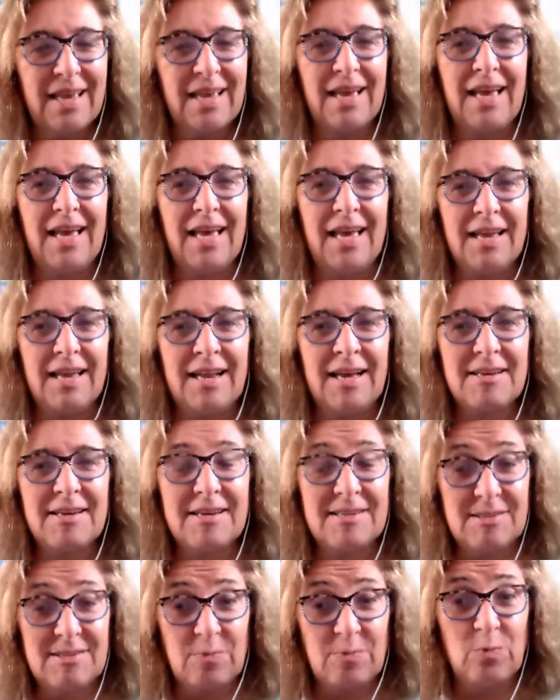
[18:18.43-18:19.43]
And
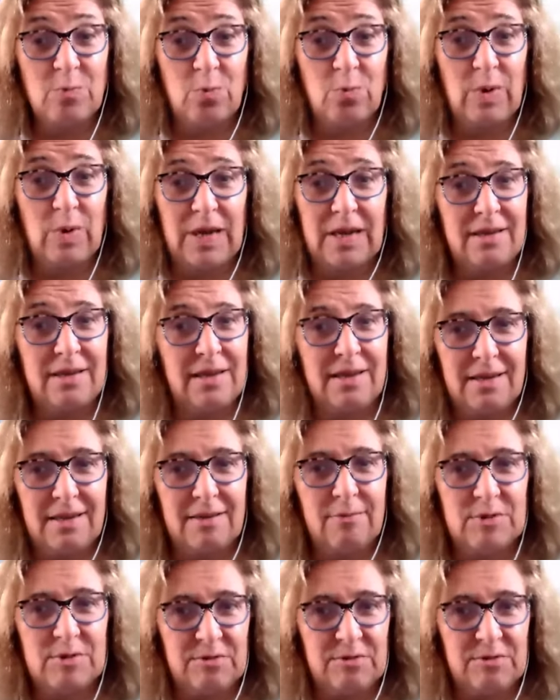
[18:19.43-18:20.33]
because I was